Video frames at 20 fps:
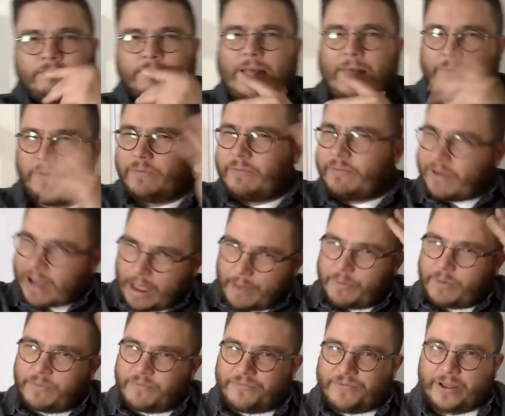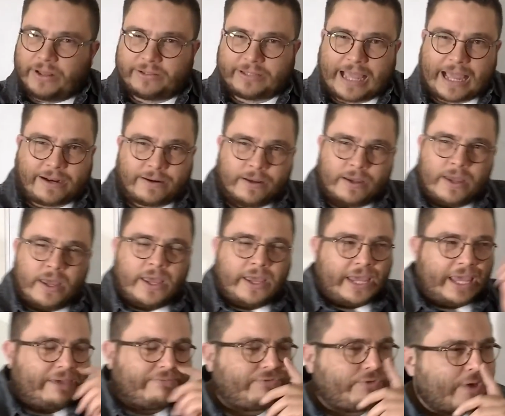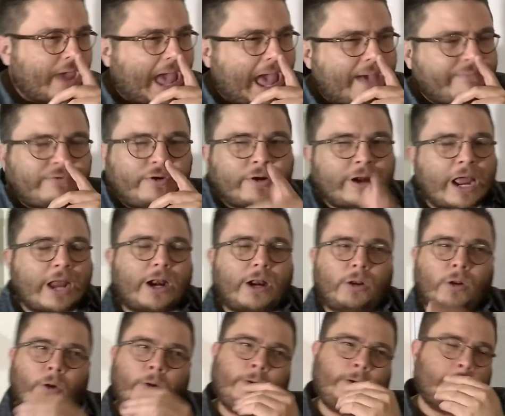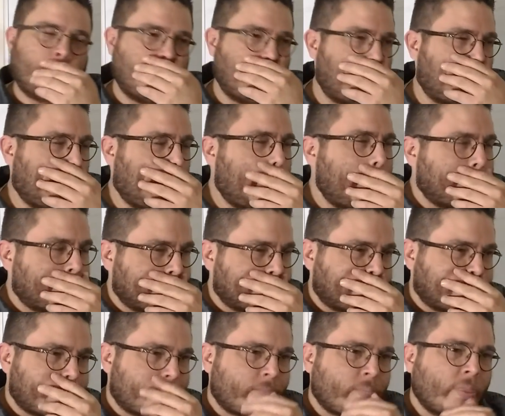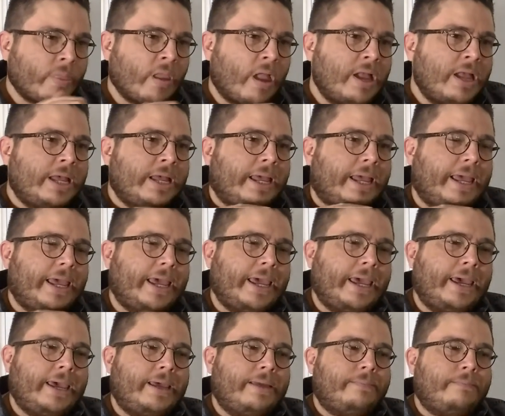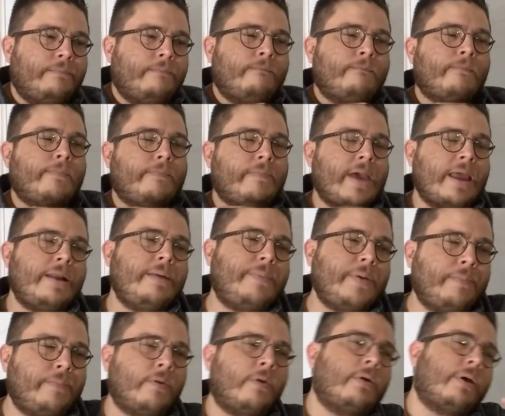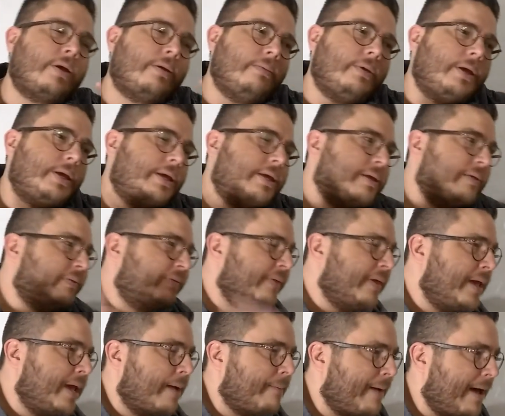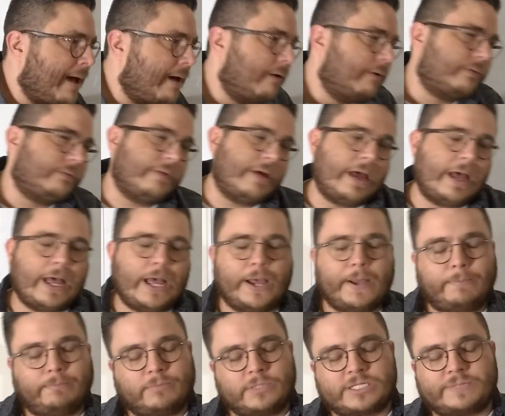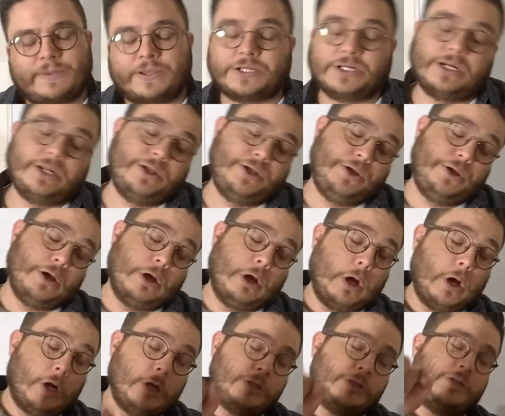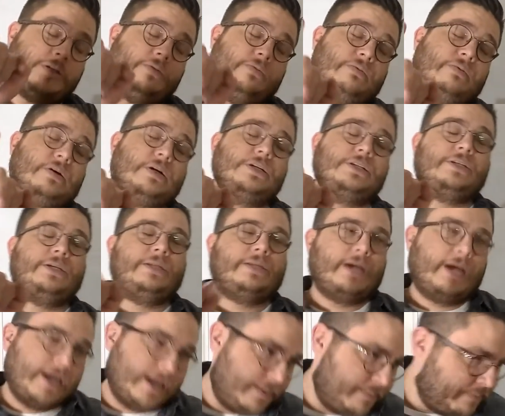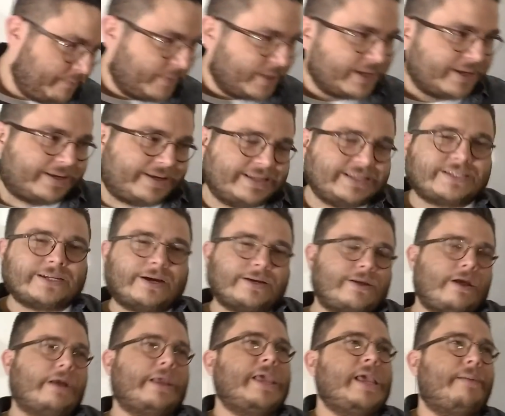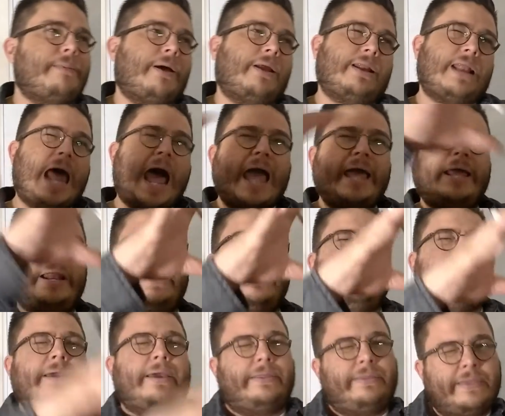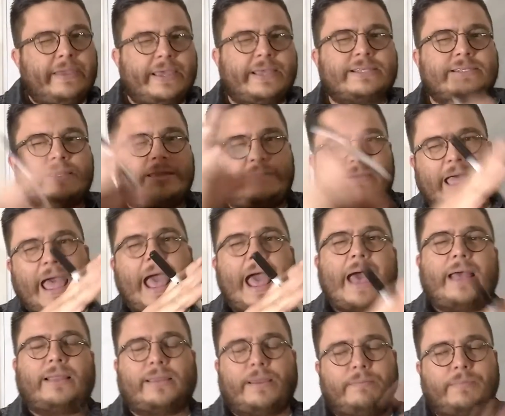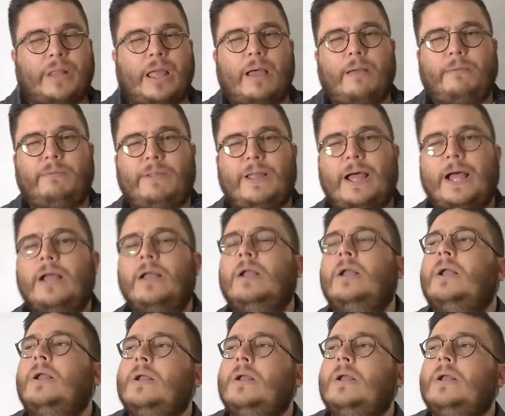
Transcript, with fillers: Have you ever have you ever felt that? If you have, you're not alone. Okay. It many people can think about, um, especially the artsy fartsy type, can start talking about lighting and this and that and blah blah.